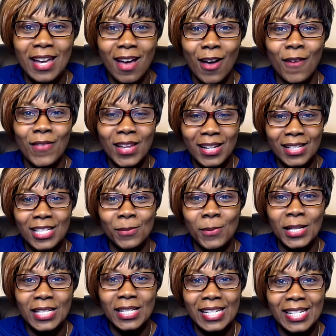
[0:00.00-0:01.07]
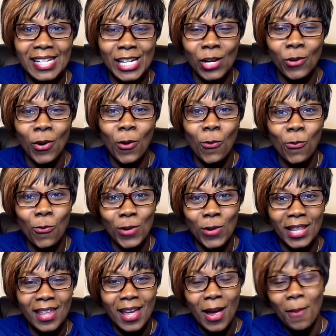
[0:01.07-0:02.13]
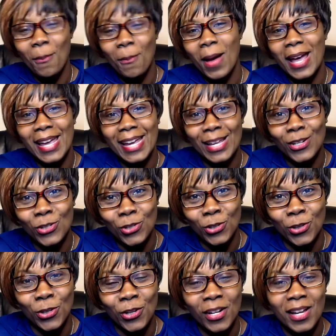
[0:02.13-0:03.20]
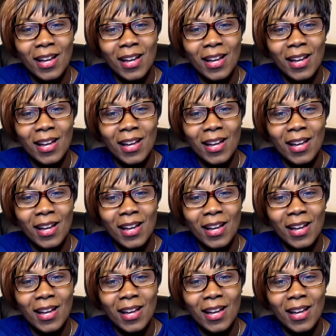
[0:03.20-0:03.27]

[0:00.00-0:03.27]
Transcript: of The Unexpected Hero with my editor.